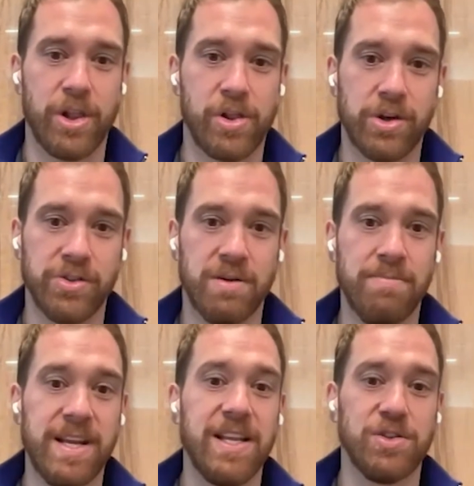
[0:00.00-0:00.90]
the long
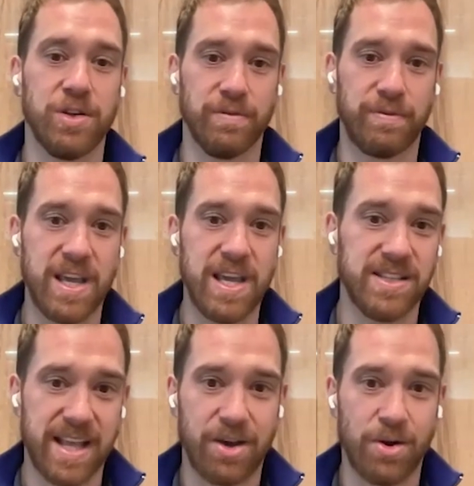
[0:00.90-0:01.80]
term needs of key
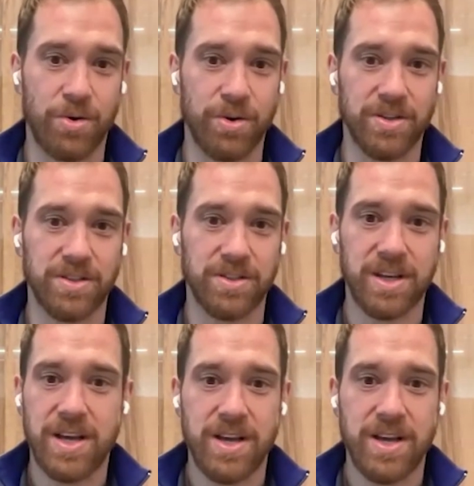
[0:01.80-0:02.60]
stakeholders